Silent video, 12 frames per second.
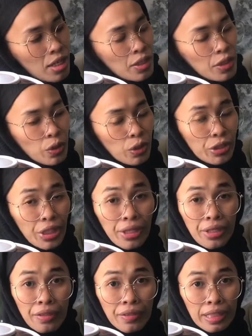So
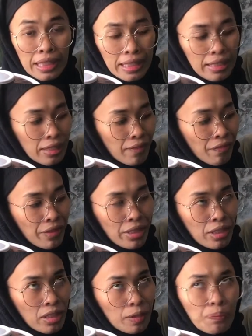generally, if
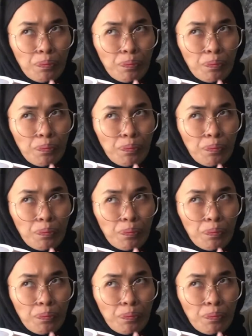the